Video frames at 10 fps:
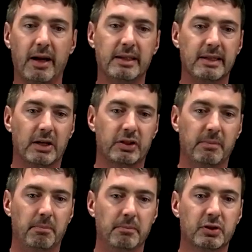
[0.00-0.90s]
It's actually
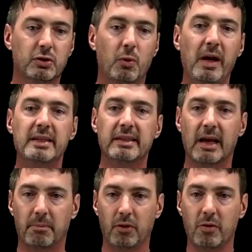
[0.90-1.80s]
squeezing
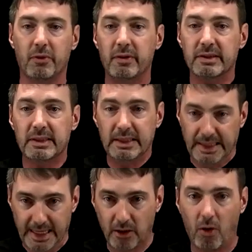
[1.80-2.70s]
that plume. So it doesn't
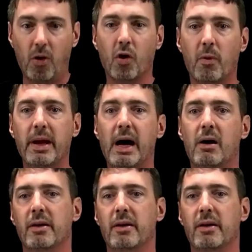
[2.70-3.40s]
get all the way out.